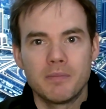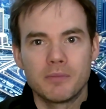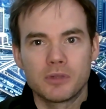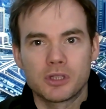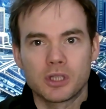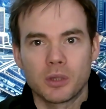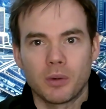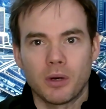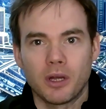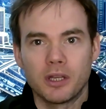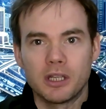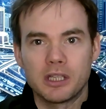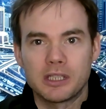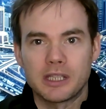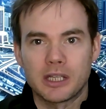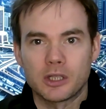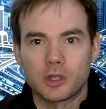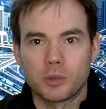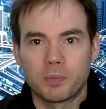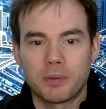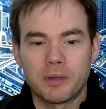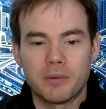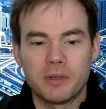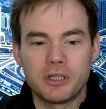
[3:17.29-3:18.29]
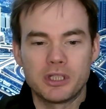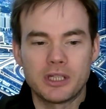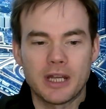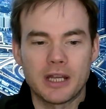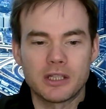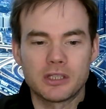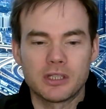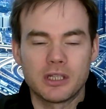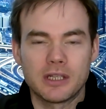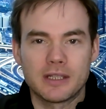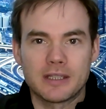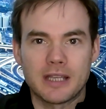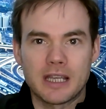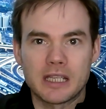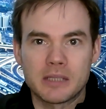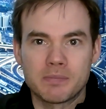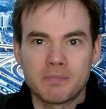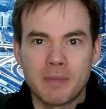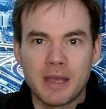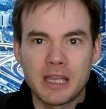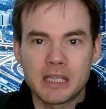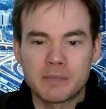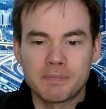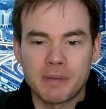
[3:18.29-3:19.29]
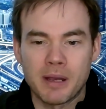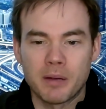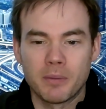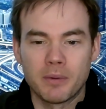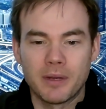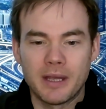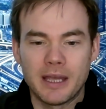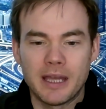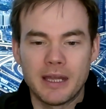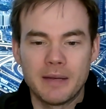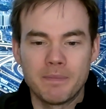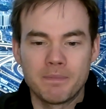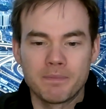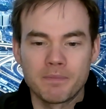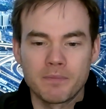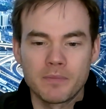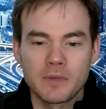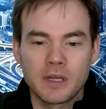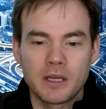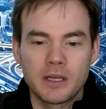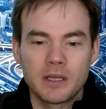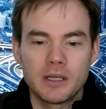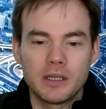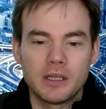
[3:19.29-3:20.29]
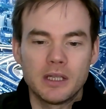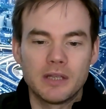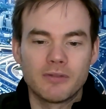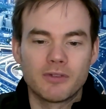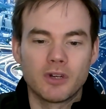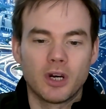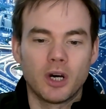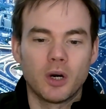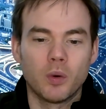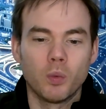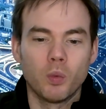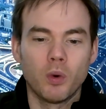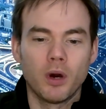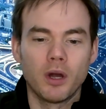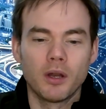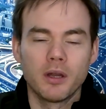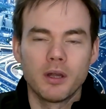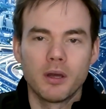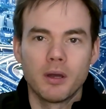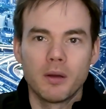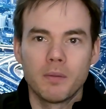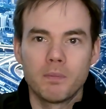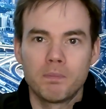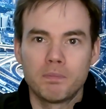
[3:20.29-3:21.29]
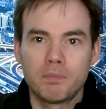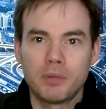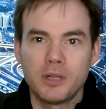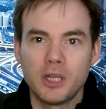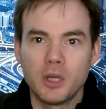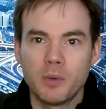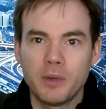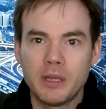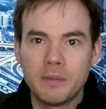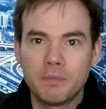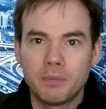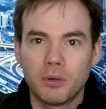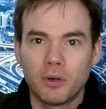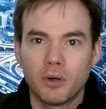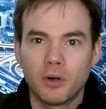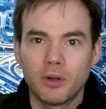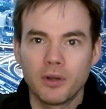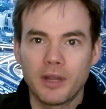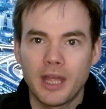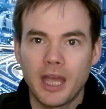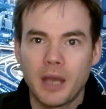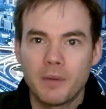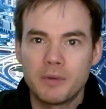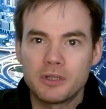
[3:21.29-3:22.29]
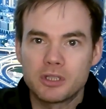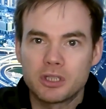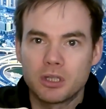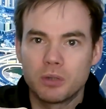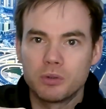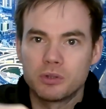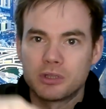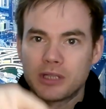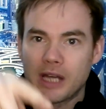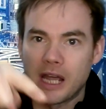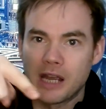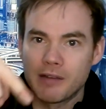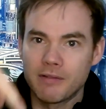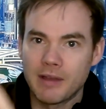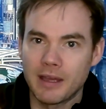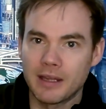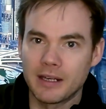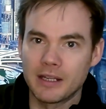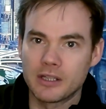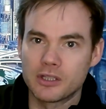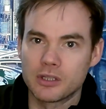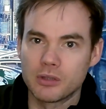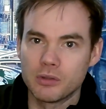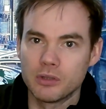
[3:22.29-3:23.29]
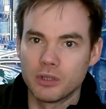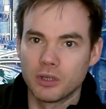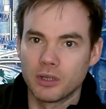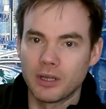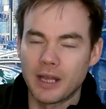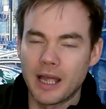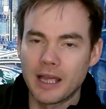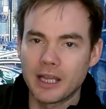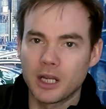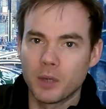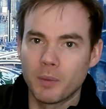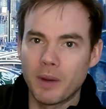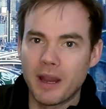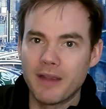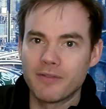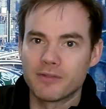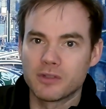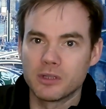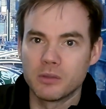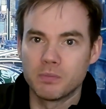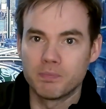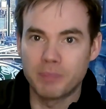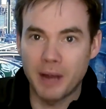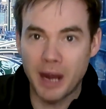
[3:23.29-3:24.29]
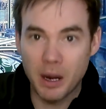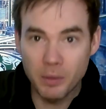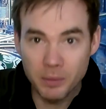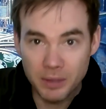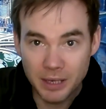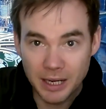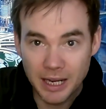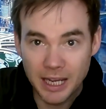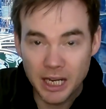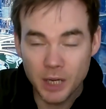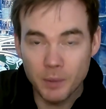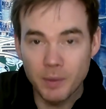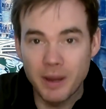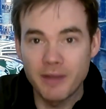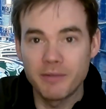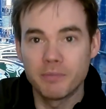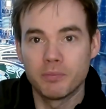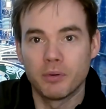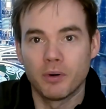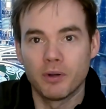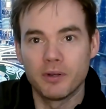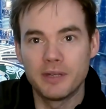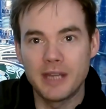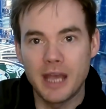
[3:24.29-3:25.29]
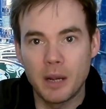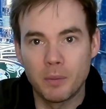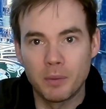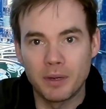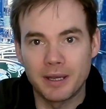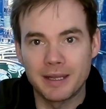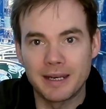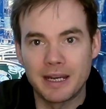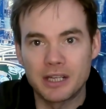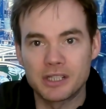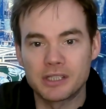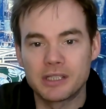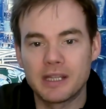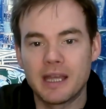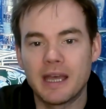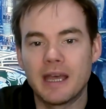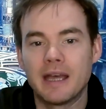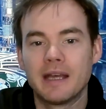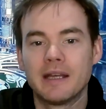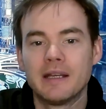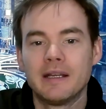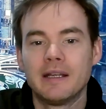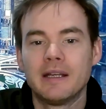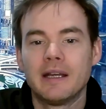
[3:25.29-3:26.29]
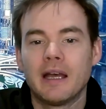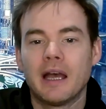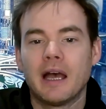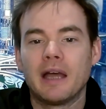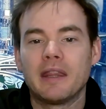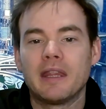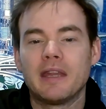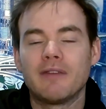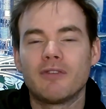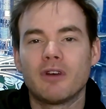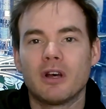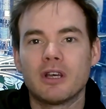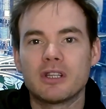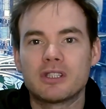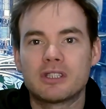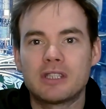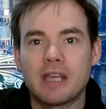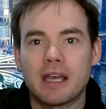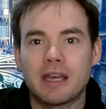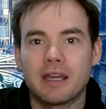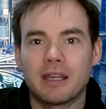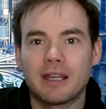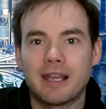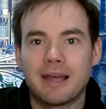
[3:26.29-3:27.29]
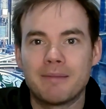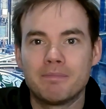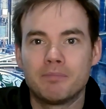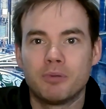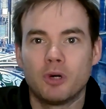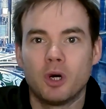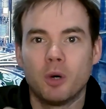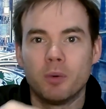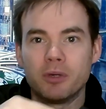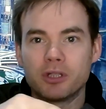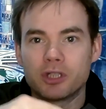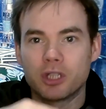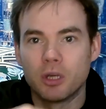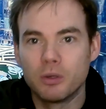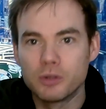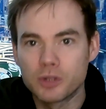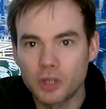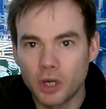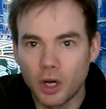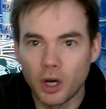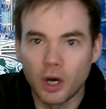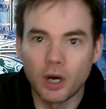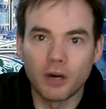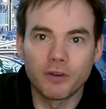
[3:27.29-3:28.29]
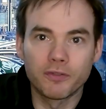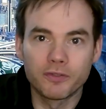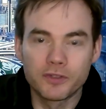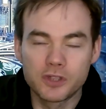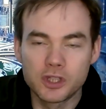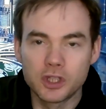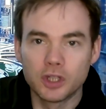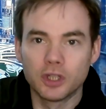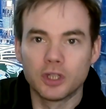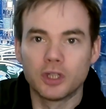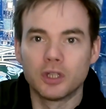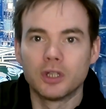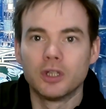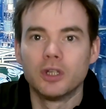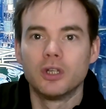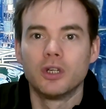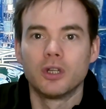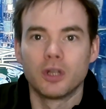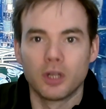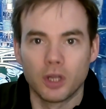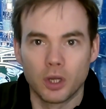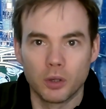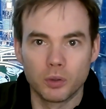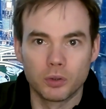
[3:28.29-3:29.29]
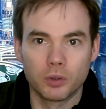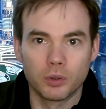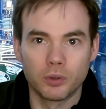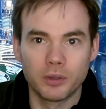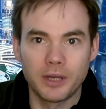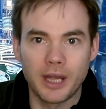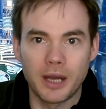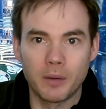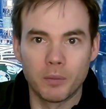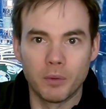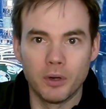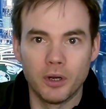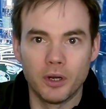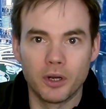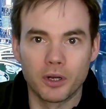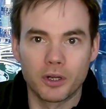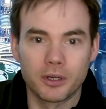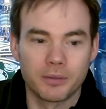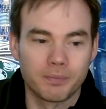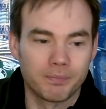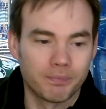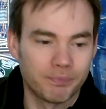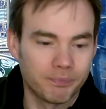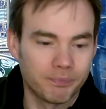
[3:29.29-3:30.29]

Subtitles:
So on this actual PoE injector, it takes mains power in. You've got one PoE port there, which goes directly to your Ligowave to power the Ligowave and put a network connection there. And then you've got a second LAN port, which goes off to your local network.